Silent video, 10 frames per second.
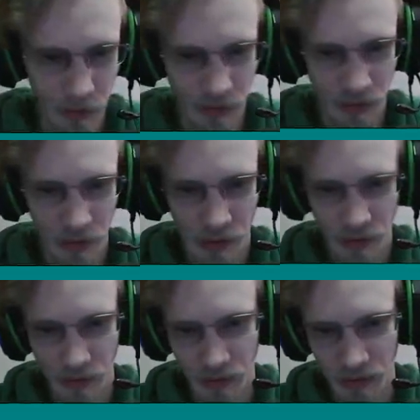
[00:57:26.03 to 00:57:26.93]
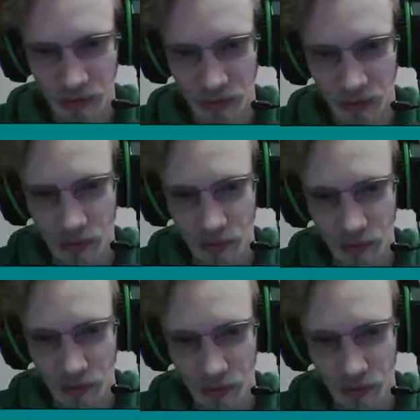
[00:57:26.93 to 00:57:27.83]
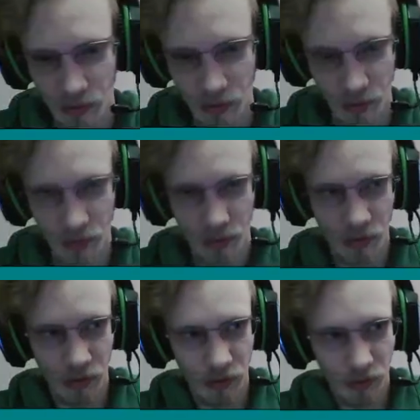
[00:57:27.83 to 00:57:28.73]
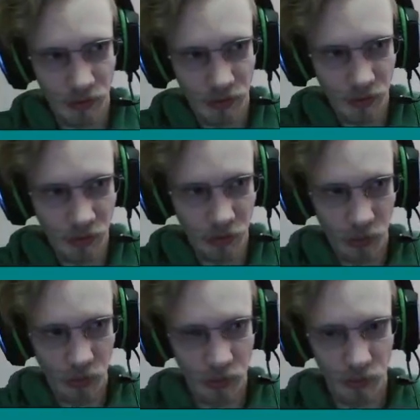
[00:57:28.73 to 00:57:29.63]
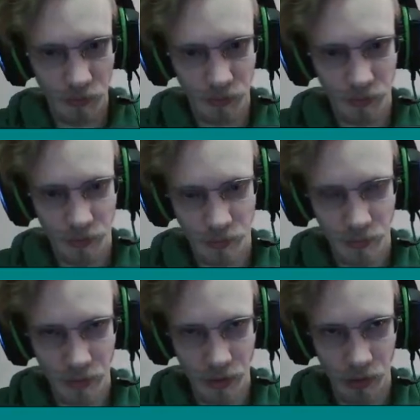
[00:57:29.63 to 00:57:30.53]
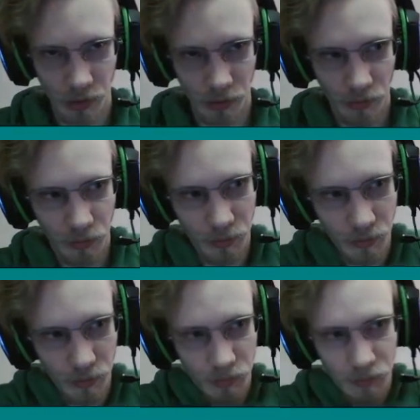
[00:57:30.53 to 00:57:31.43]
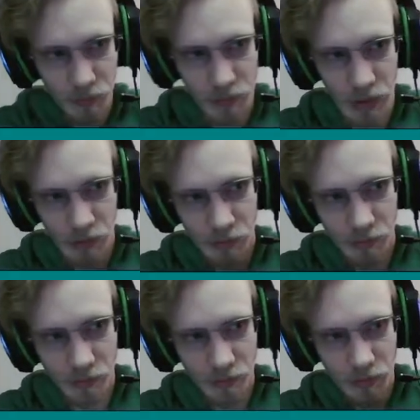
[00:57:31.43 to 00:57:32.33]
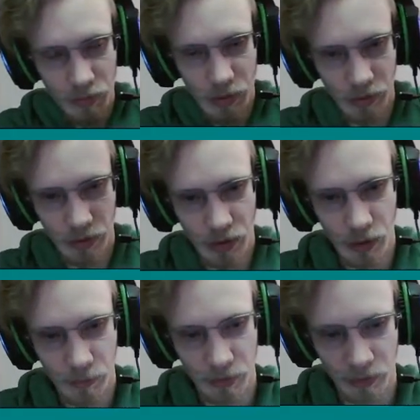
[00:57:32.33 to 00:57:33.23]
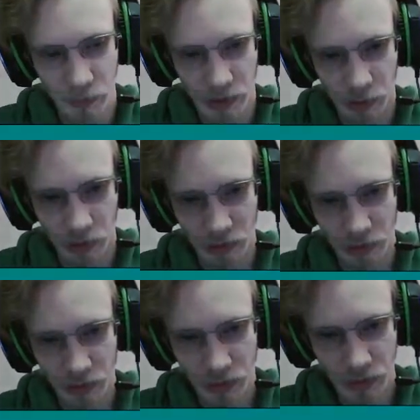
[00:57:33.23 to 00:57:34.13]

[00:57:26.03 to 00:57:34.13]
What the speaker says: I see like this, the shoulder or bottom bit of the arm is backwards,